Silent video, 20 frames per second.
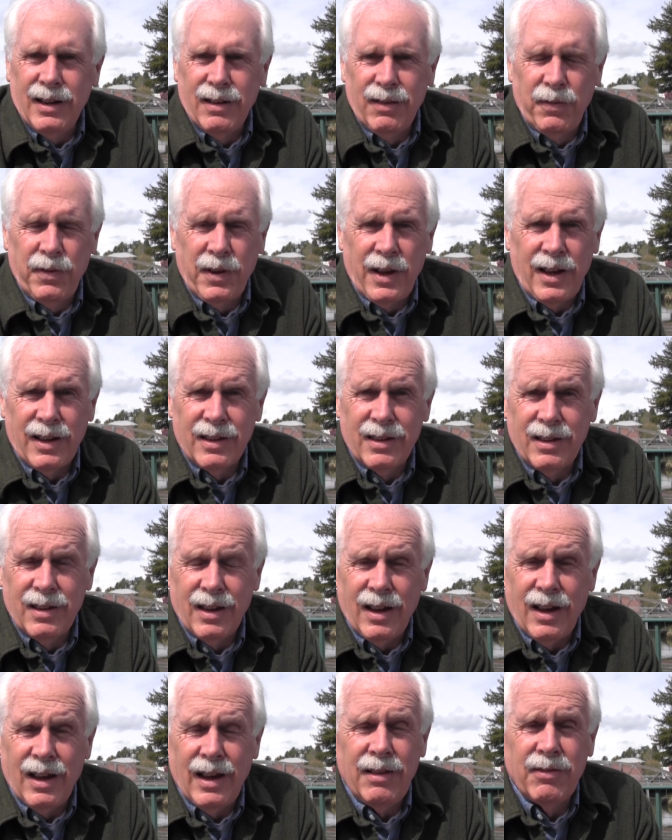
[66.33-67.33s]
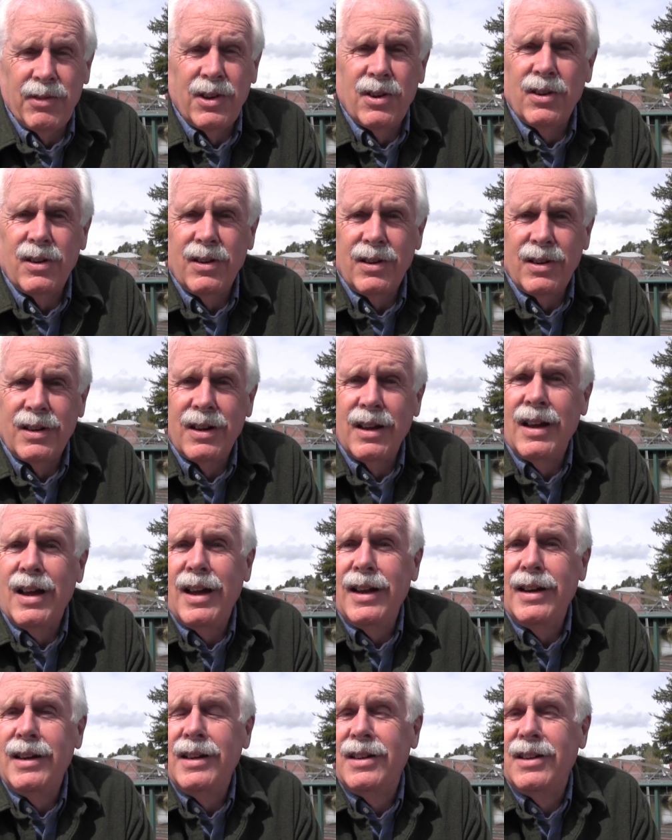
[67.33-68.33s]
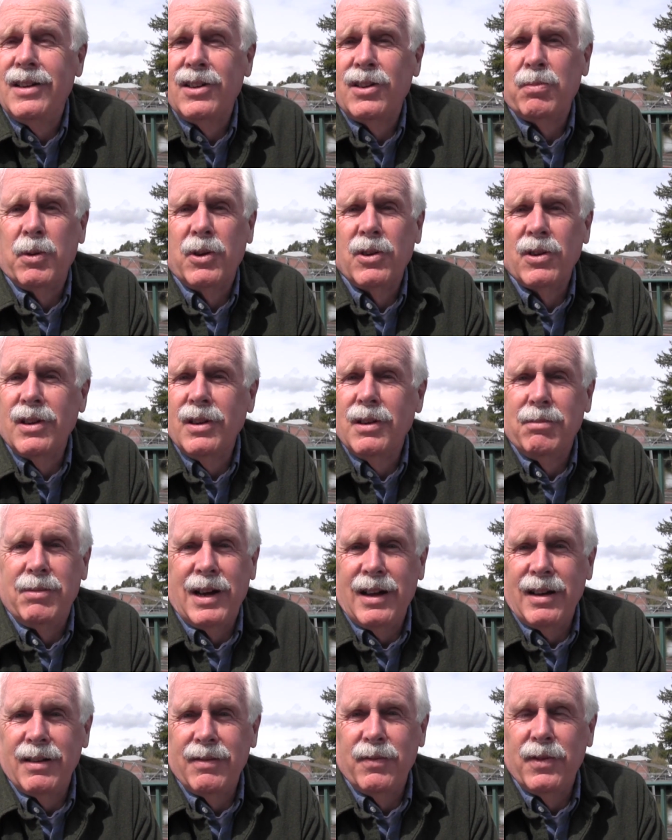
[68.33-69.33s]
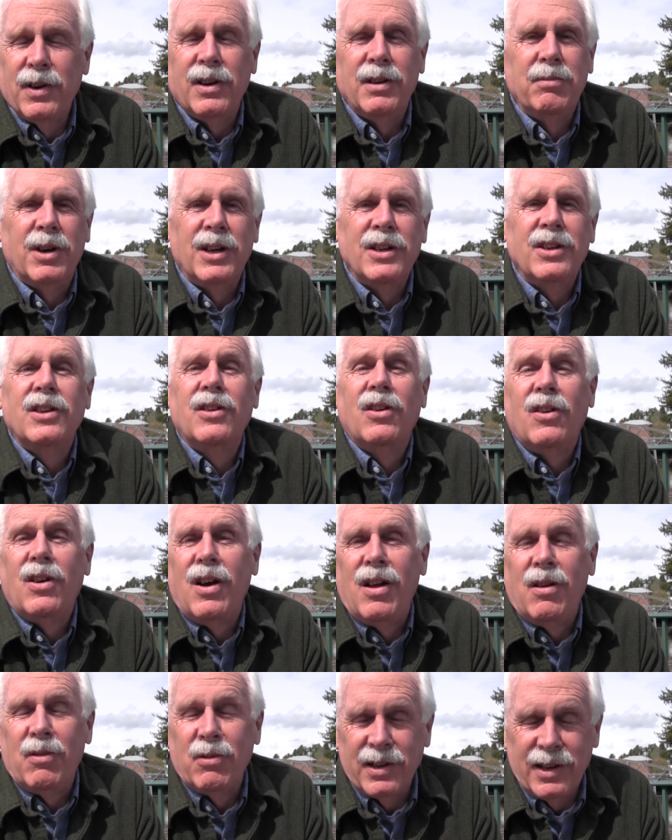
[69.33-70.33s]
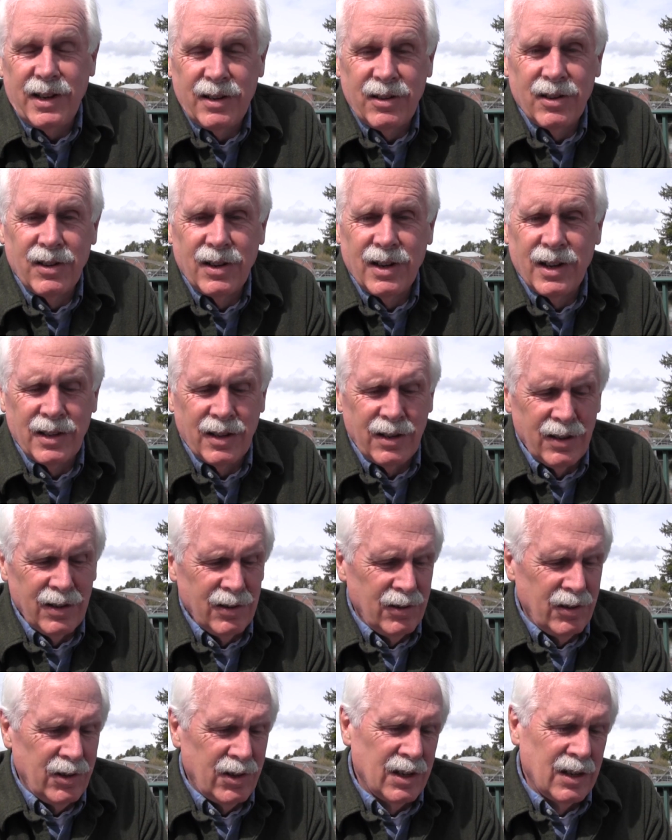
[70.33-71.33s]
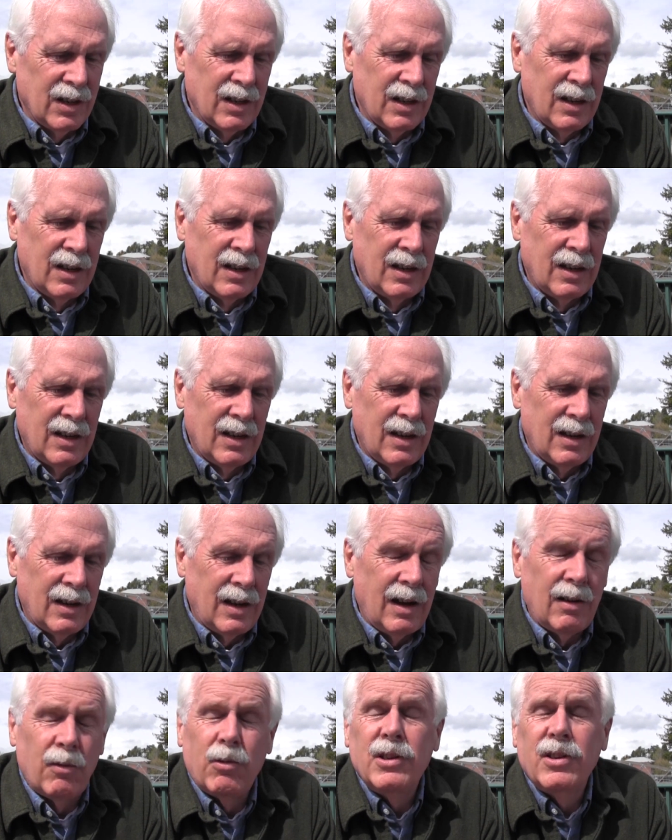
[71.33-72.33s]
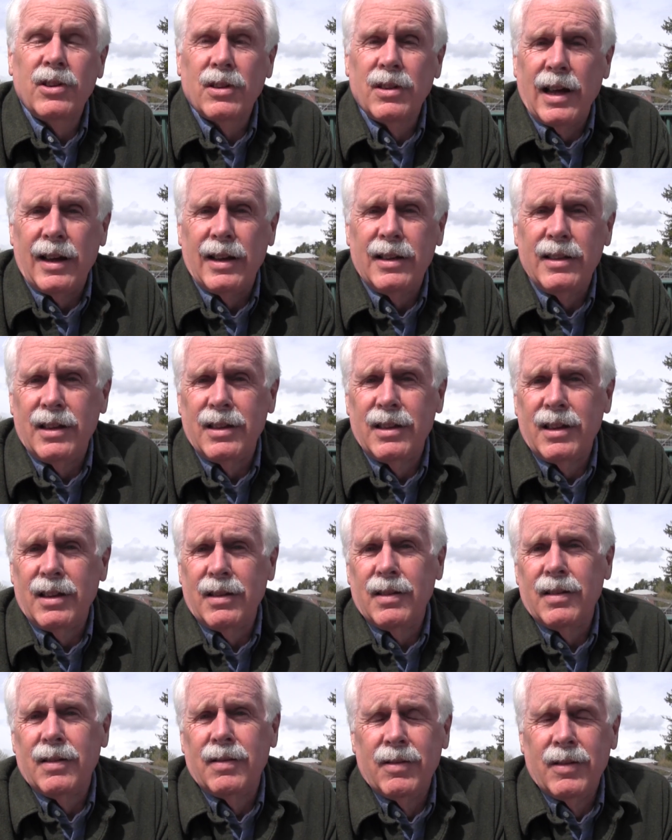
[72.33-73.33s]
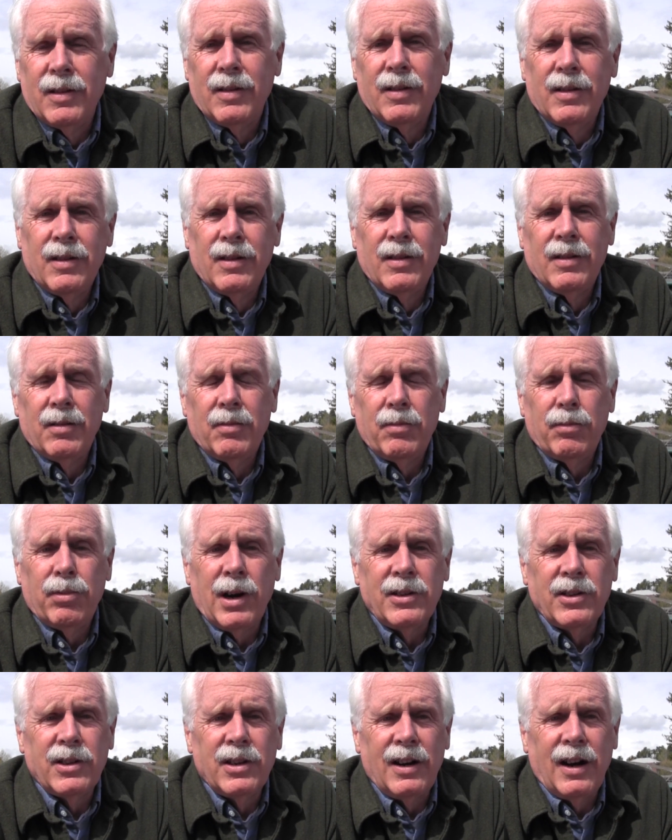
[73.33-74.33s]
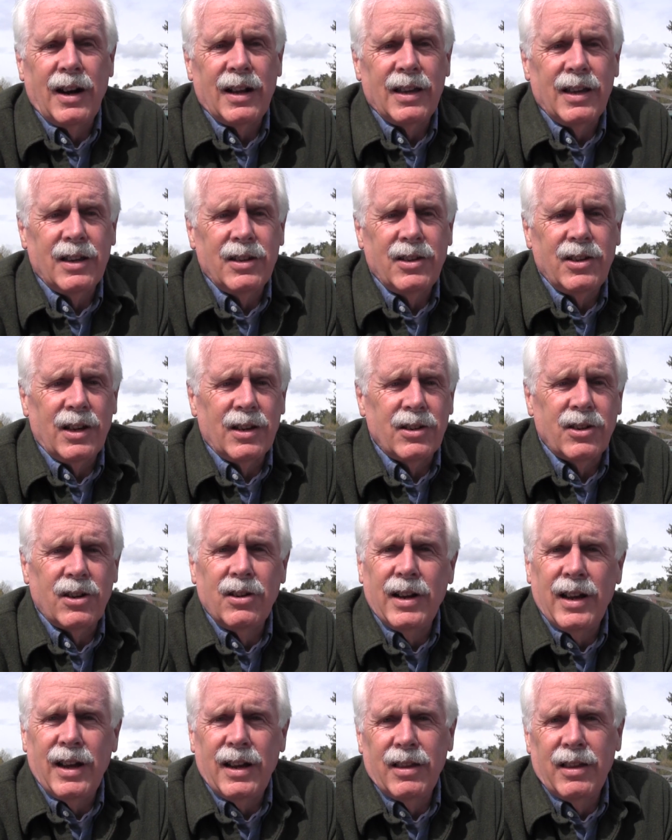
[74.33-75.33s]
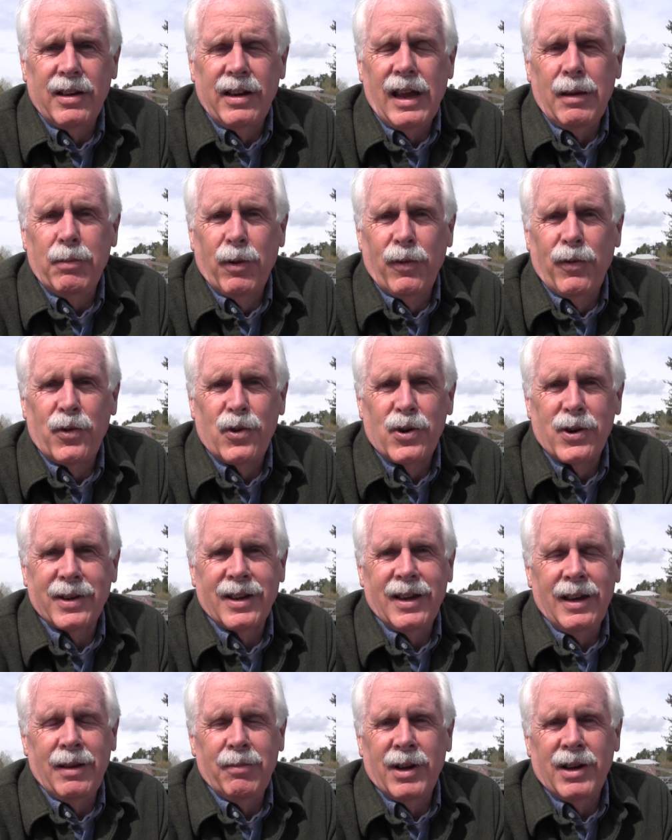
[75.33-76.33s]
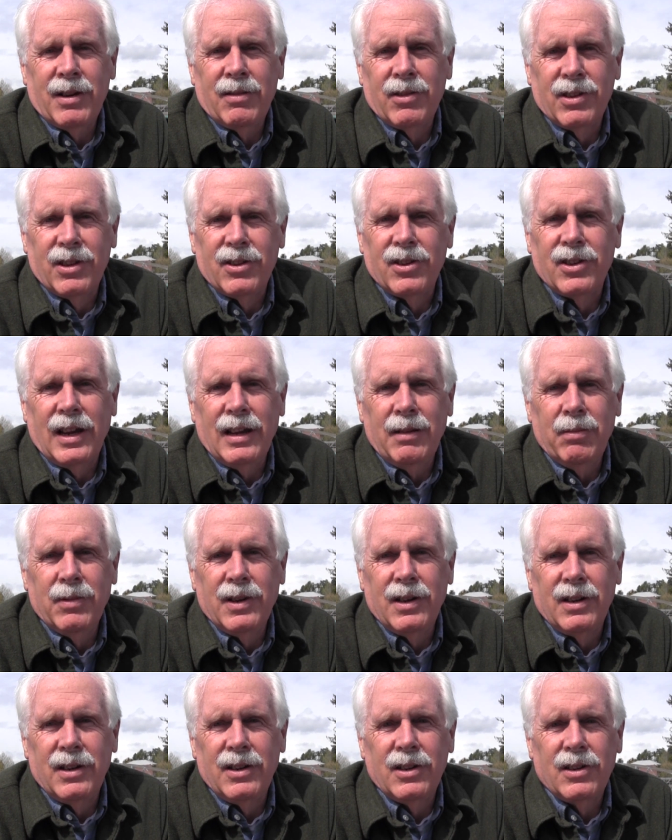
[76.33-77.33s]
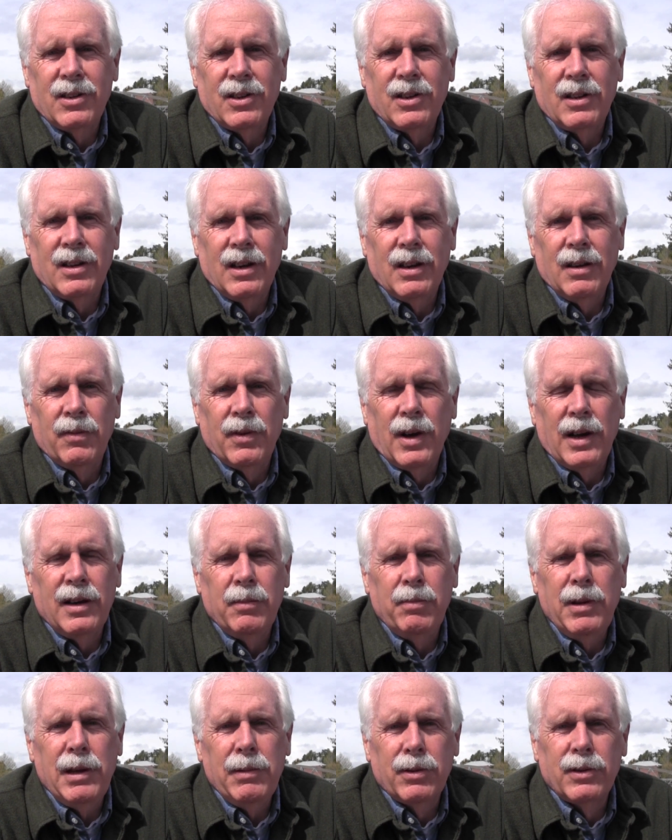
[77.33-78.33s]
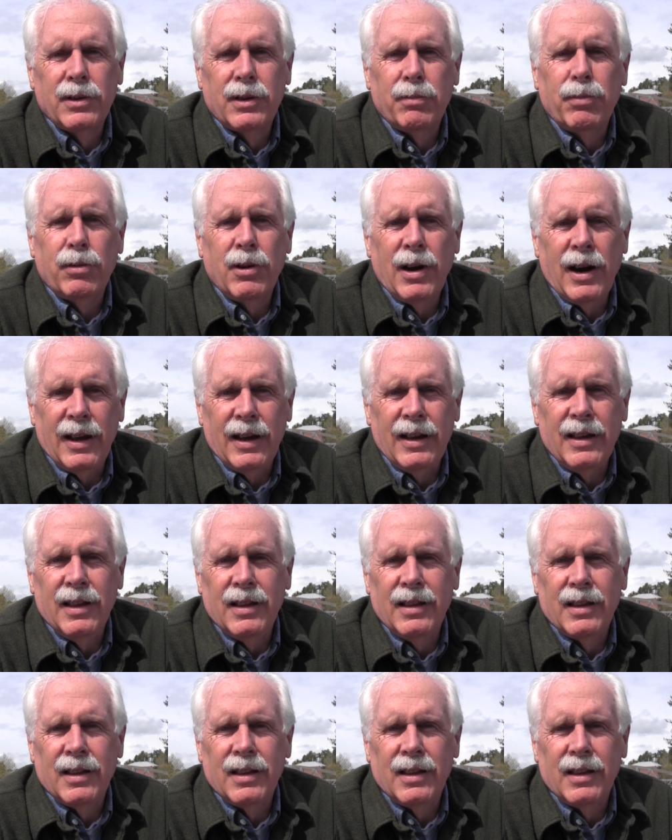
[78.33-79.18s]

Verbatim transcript: In fact, I haven't heard God spoken about very much at all when I turn on the news. I was glad that the president, I guess, yesterday and the day before came out with a statement and just invited people to pray.